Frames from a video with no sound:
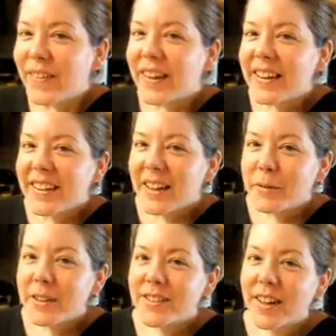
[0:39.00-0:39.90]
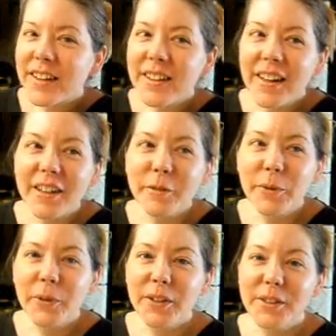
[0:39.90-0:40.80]
Okay, I'm excited. I
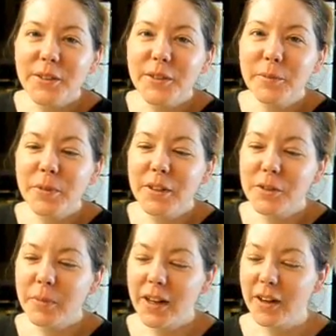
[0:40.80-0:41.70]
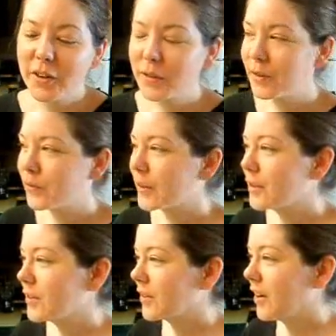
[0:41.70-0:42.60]
am going to bleach my hair for the
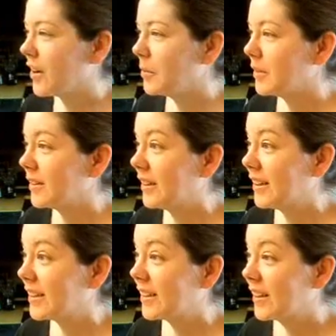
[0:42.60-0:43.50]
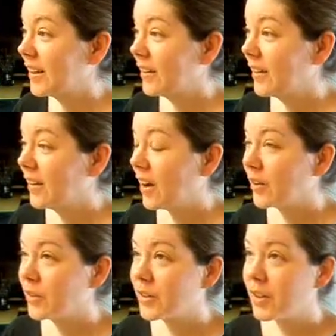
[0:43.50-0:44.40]
first time in like,
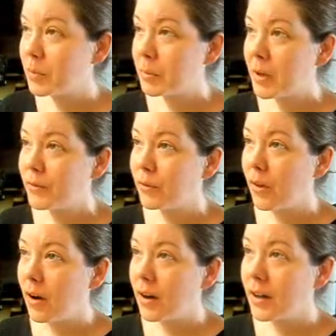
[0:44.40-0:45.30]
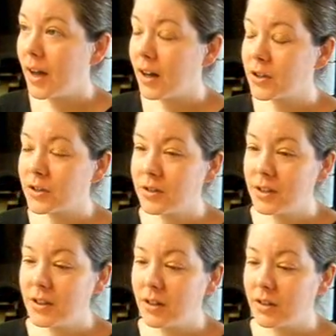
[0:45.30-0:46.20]
I looked it up on my vlog
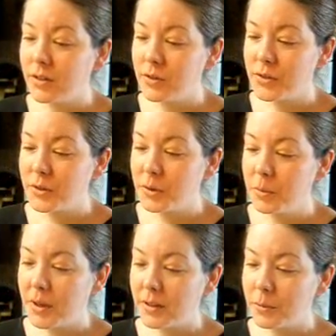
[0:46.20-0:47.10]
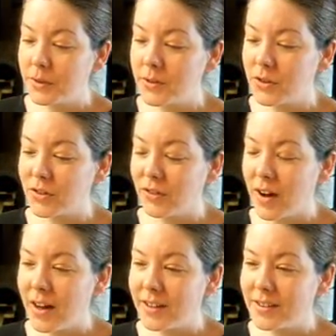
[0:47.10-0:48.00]
actually on YouTube and it was
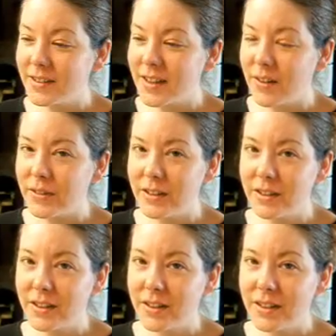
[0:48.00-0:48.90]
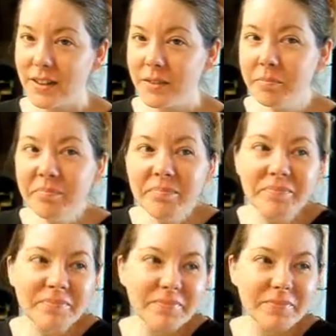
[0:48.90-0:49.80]
July 7th,
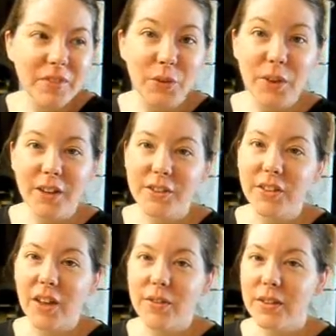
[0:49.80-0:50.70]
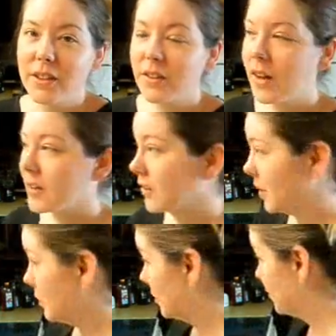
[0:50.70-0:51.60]
2011, the last
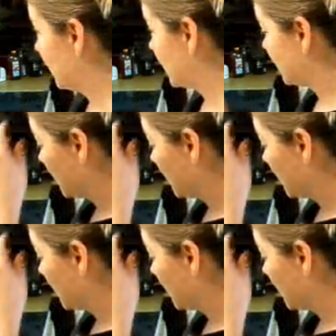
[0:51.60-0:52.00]
time I, I